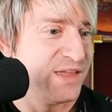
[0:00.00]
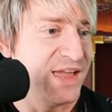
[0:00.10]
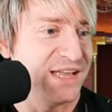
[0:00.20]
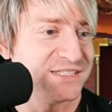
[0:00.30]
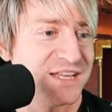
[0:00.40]

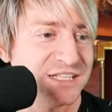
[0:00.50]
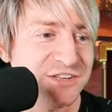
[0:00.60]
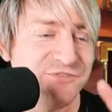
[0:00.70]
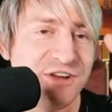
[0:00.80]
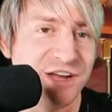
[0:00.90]
Hey, lots
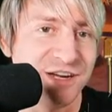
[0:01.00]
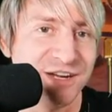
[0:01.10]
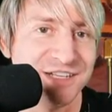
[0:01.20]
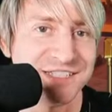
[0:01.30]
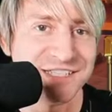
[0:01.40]
of fun.
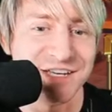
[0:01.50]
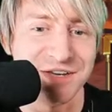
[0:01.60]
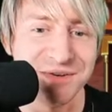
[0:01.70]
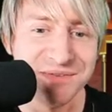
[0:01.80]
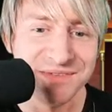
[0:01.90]
Good to see
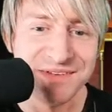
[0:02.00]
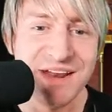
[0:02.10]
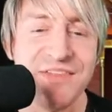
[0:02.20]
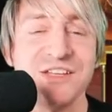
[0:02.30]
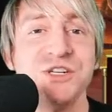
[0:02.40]
you.
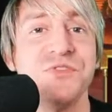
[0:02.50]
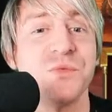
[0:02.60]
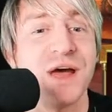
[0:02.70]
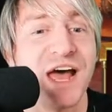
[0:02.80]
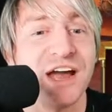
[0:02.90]
Now that you've
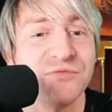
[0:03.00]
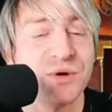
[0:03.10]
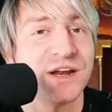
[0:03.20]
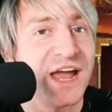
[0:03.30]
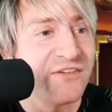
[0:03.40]
arrived, we're
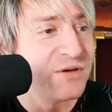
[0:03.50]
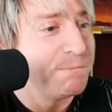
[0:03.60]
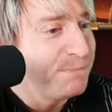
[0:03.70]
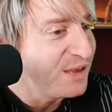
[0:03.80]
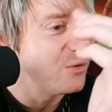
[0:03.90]
going to have a
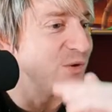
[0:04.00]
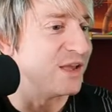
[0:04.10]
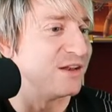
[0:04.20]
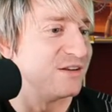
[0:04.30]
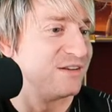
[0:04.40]
big
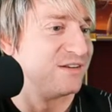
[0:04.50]
win.